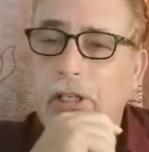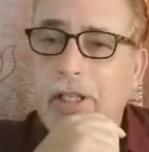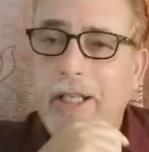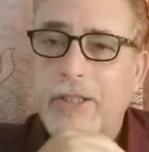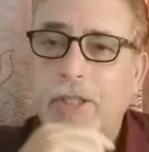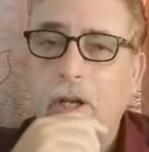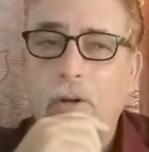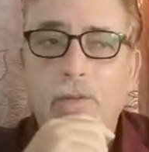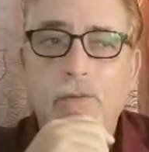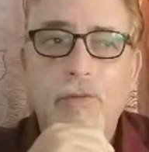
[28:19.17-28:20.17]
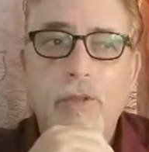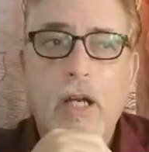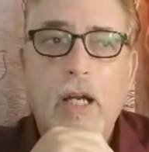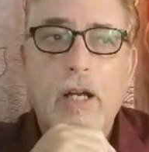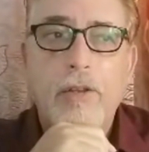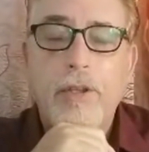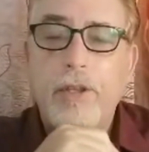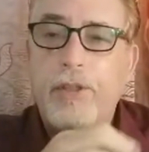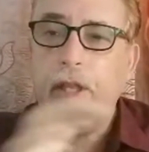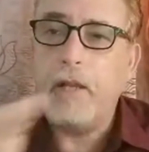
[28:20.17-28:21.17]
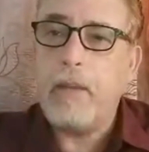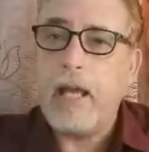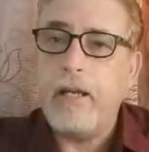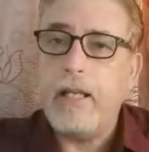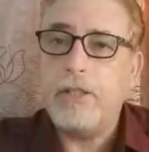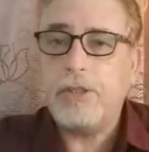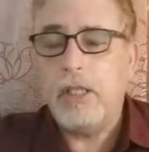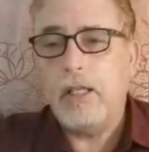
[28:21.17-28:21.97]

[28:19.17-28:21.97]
And so the thing about it is,